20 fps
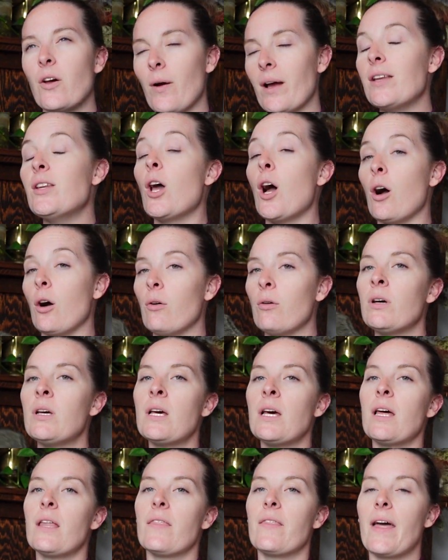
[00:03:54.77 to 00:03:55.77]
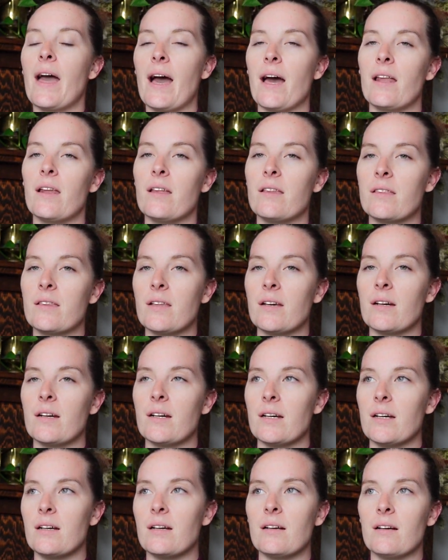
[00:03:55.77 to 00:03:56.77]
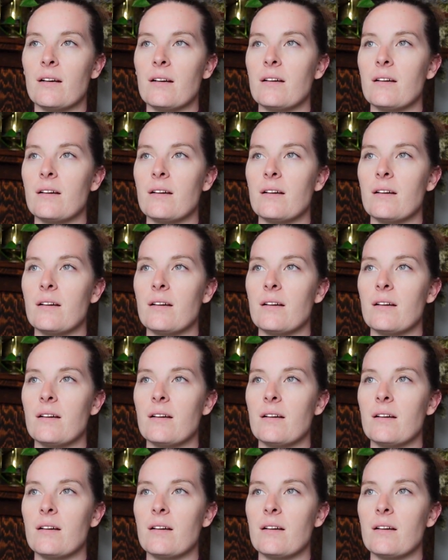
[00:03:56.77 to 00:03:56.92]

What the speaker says: know that the